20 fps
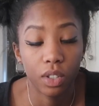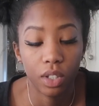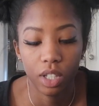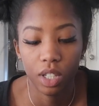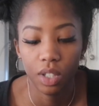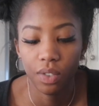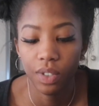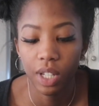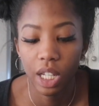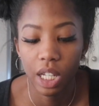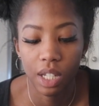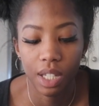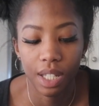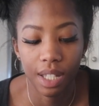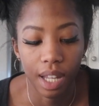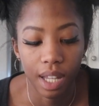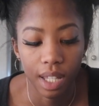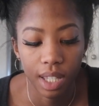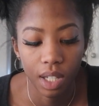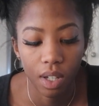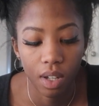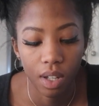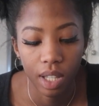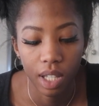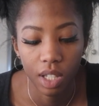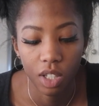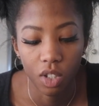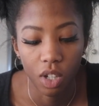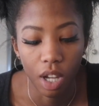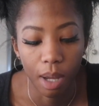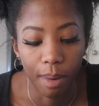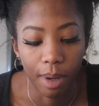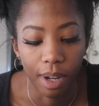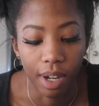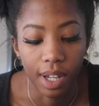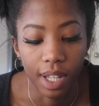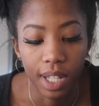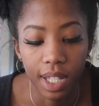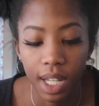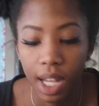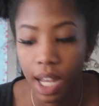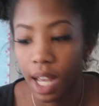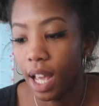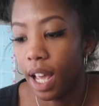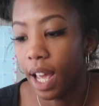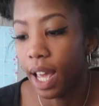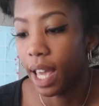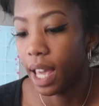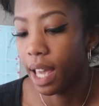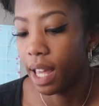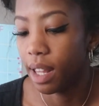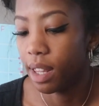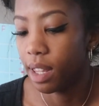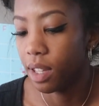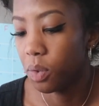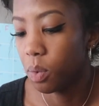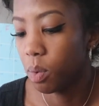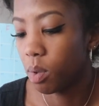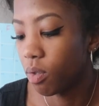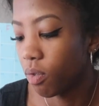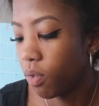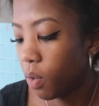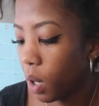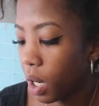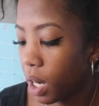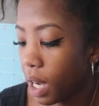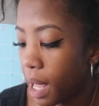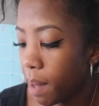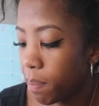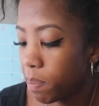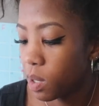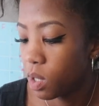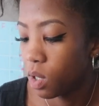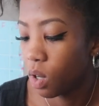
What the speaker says: So I just finished slicing all these strawberries, and this was 4 cups.